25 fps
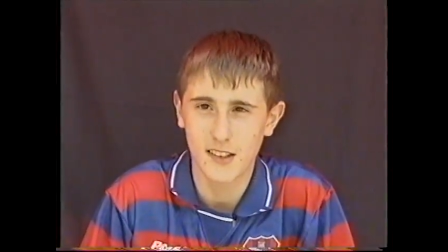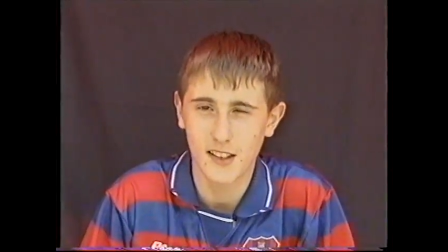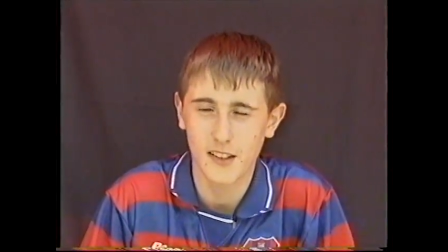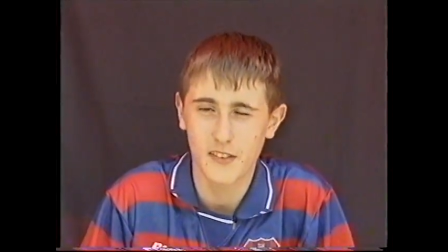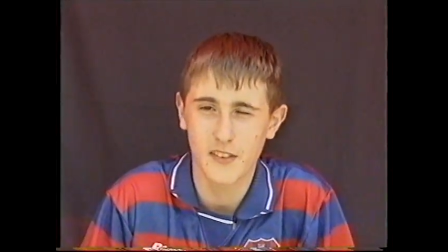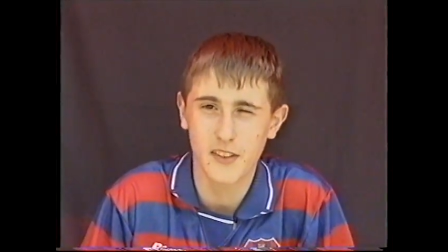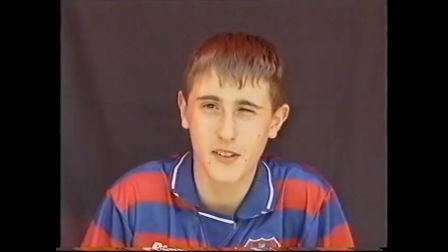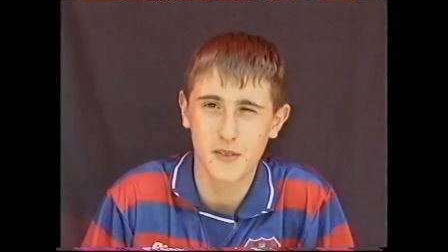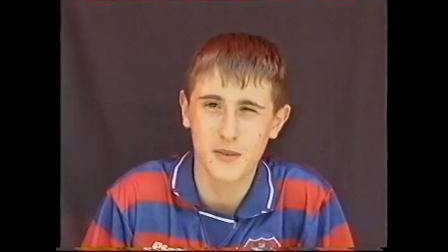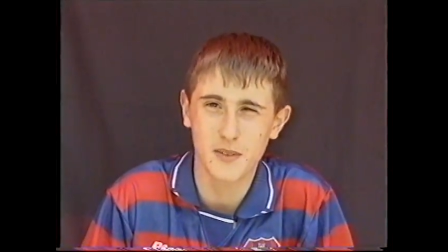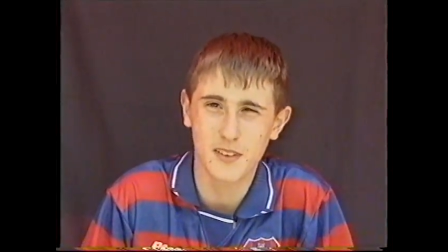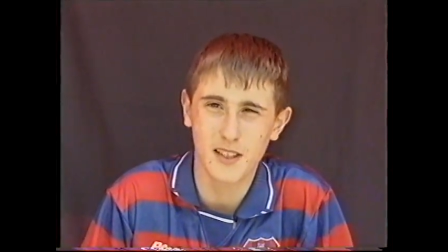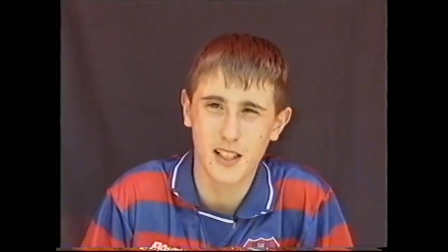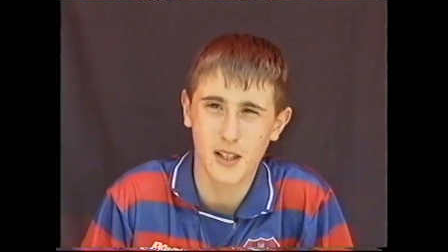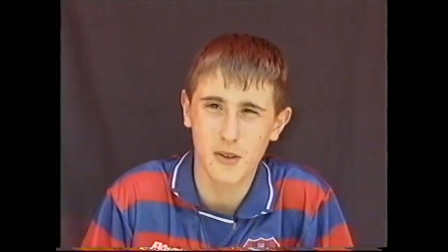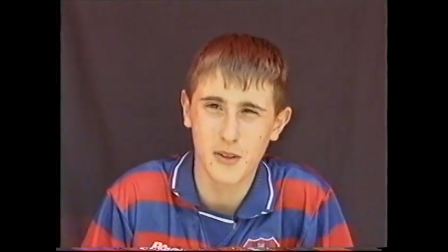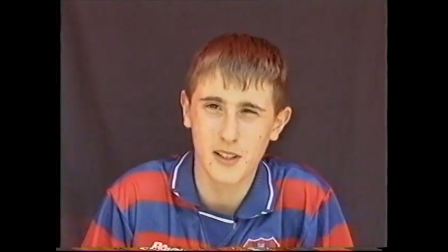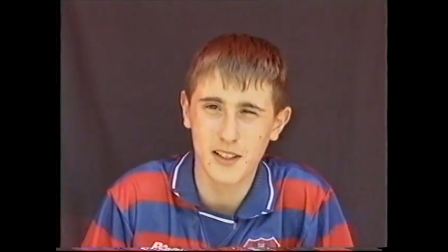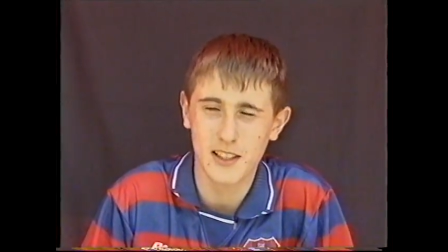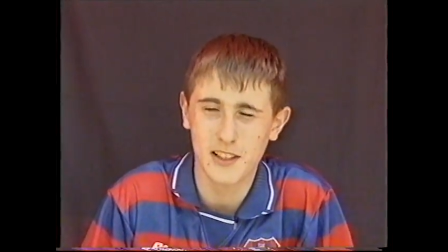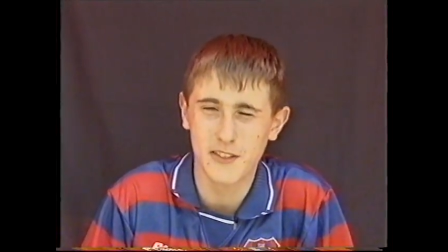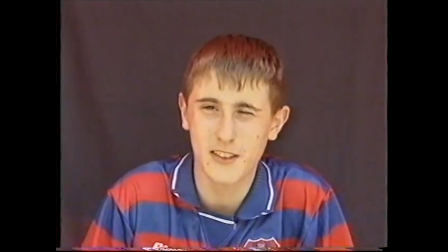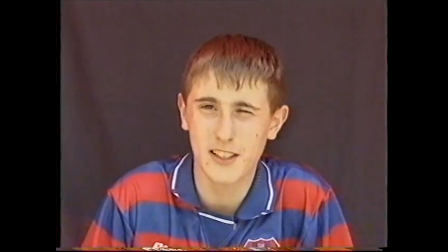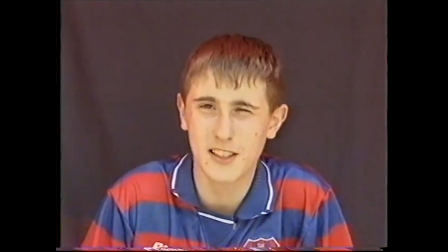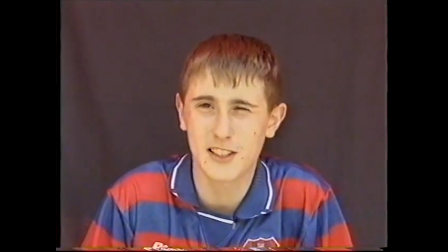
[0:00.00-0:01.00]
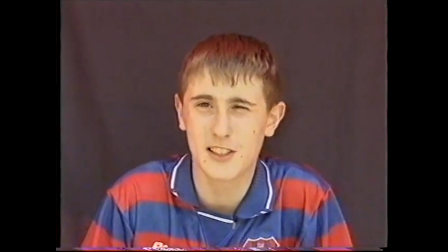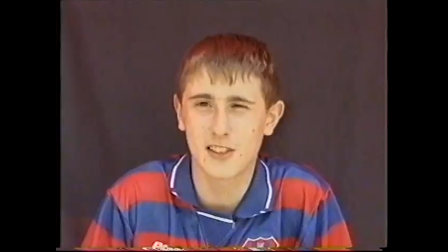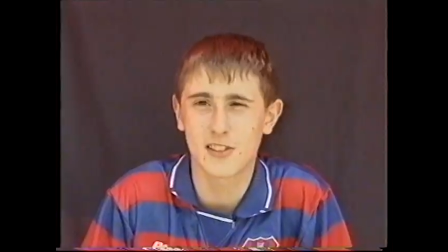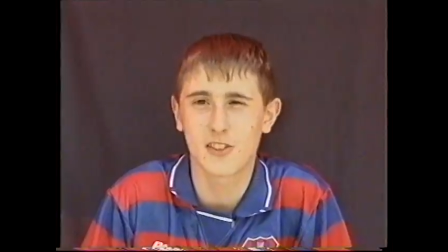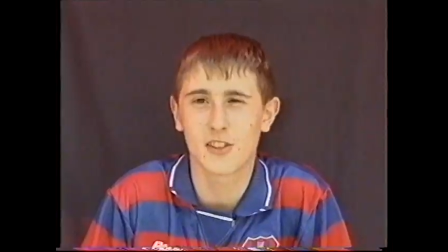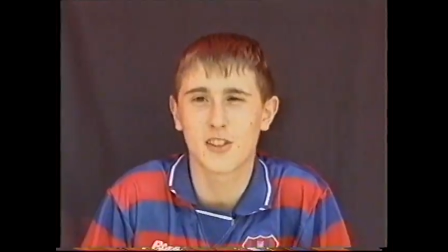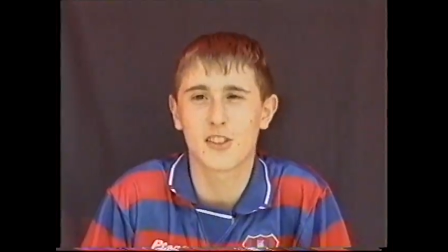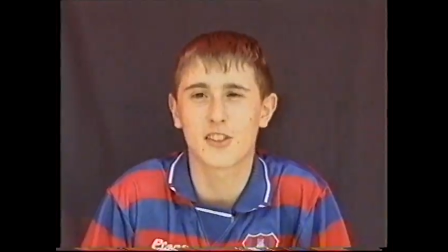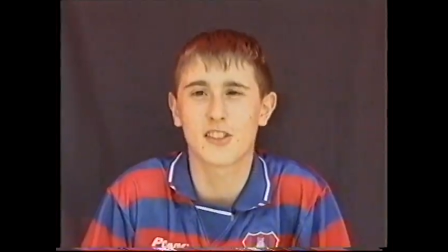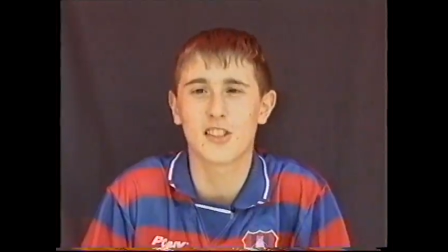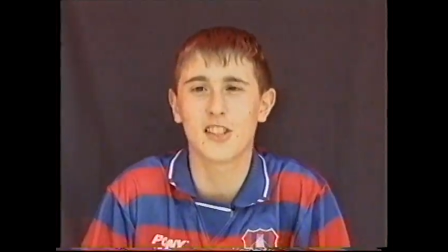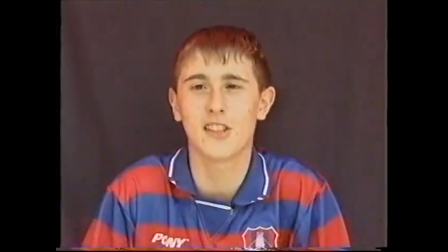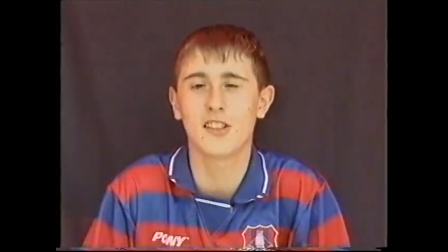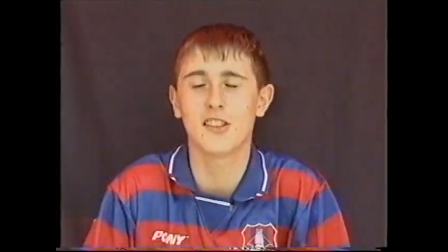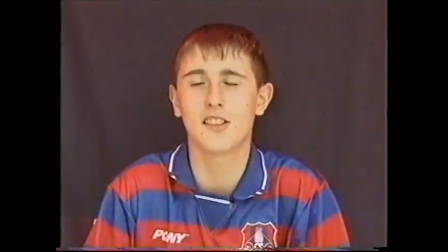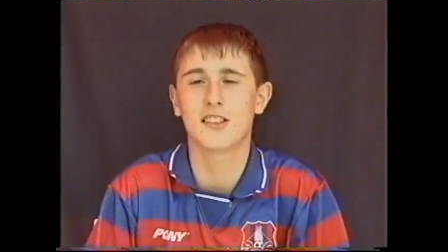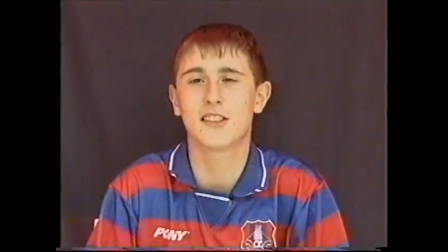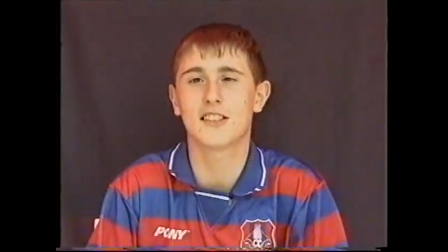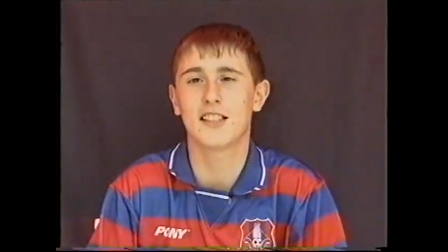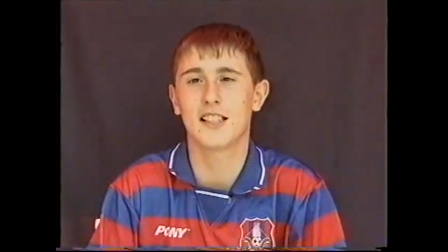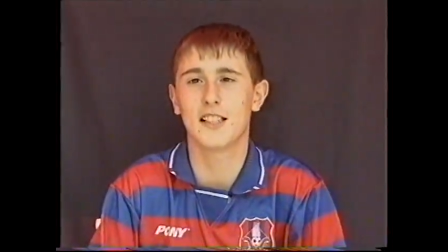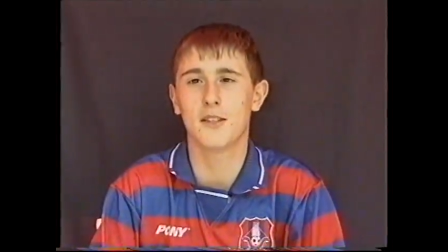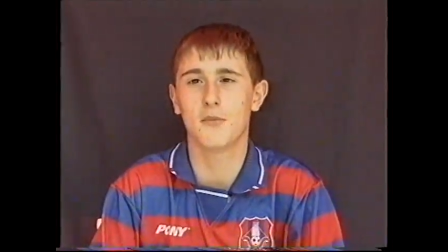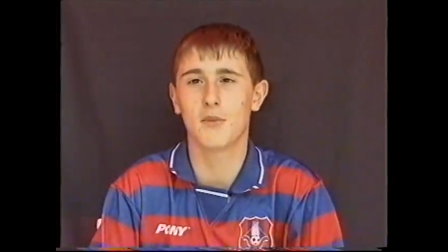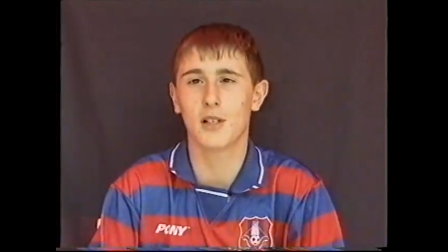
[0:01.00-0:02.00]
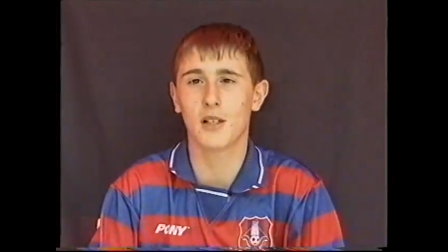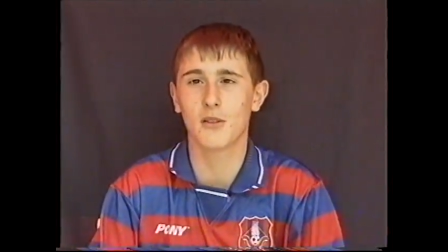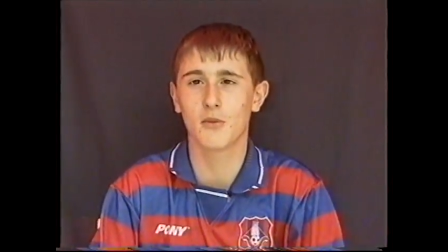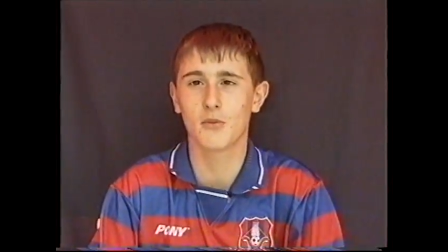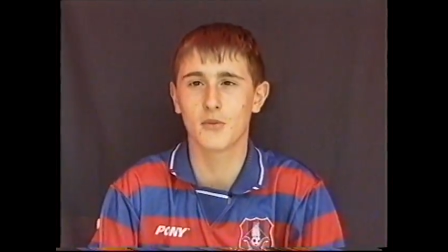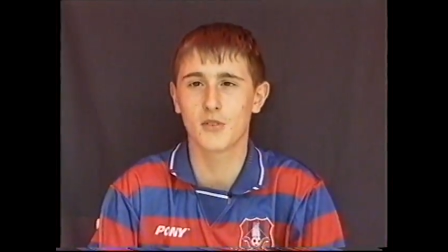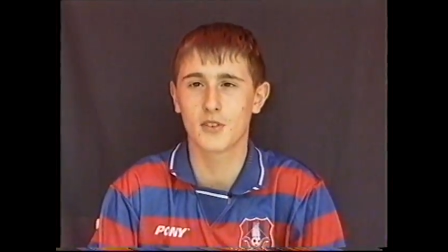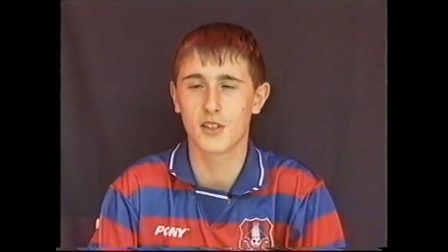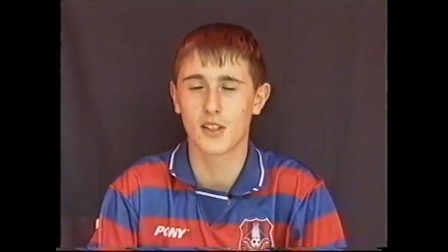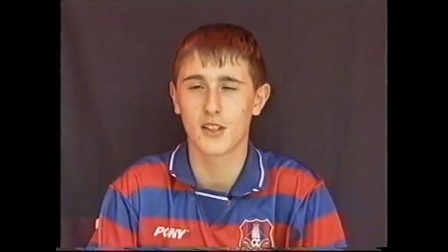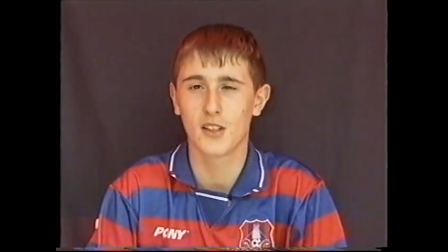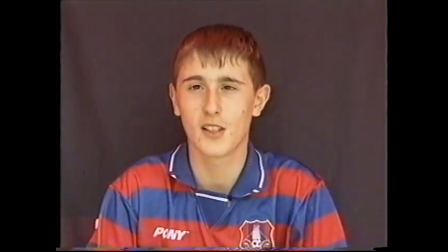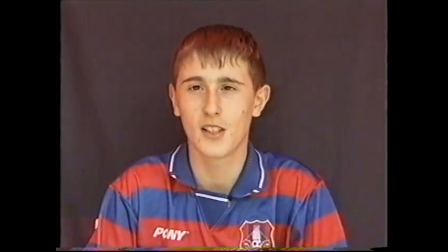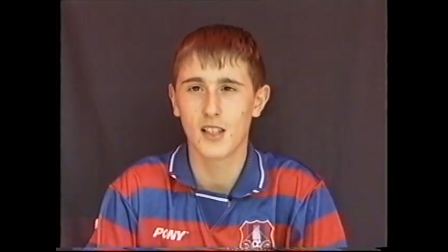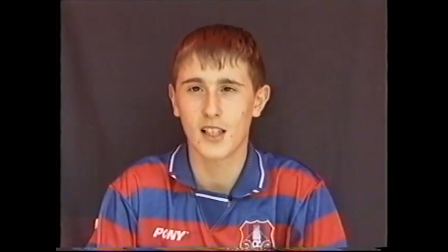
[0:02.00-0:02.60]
I think now Andy Rich is going to turn the team round.